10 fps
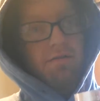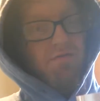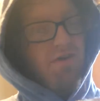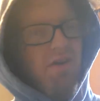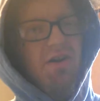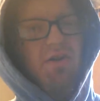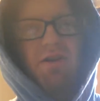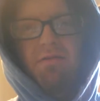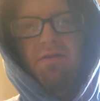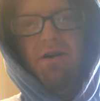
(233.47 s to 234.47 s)
Very
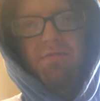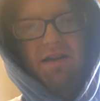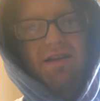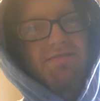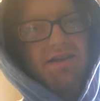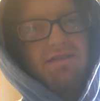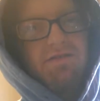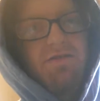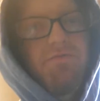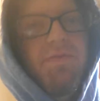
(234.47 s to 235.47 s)
horrible. I mean, it was like a
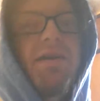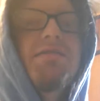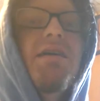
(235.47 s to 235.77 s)
toothpaste